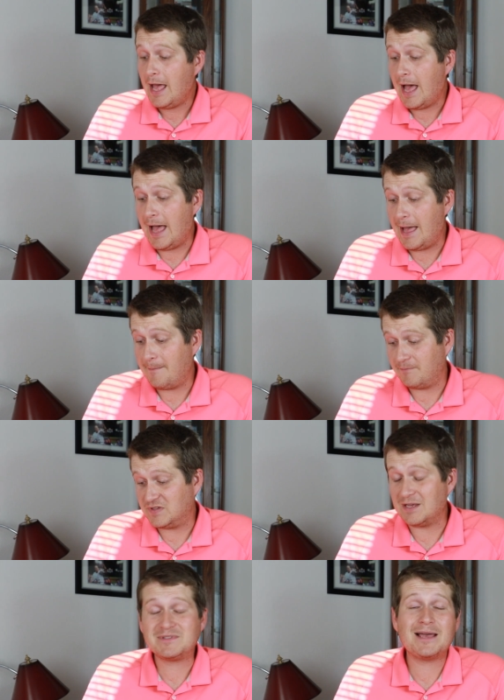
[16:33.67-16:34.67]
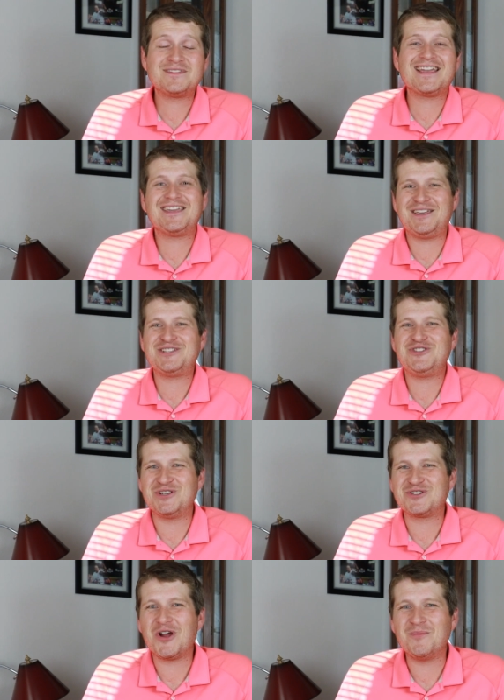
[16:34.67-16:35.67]
Um, sometimes that can get you
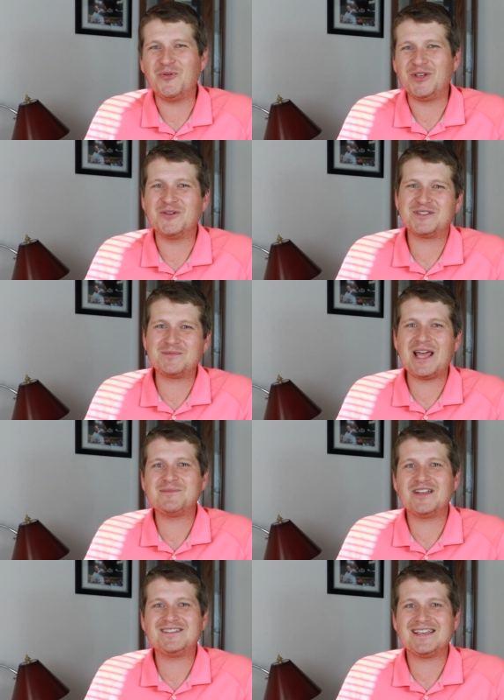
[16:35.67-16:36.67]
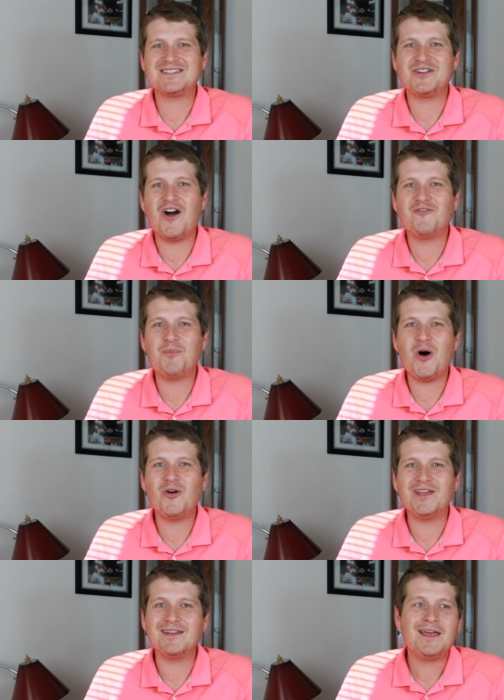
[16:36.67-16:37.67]
in trouble. You know, sometimes I'll test a golf
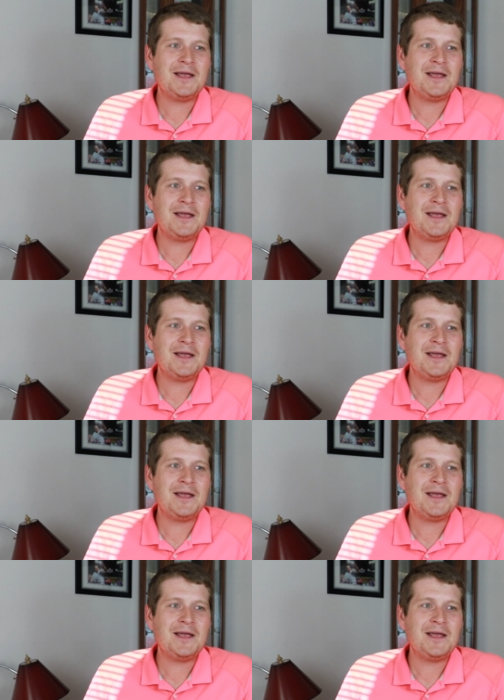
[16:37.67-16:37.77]
ball and,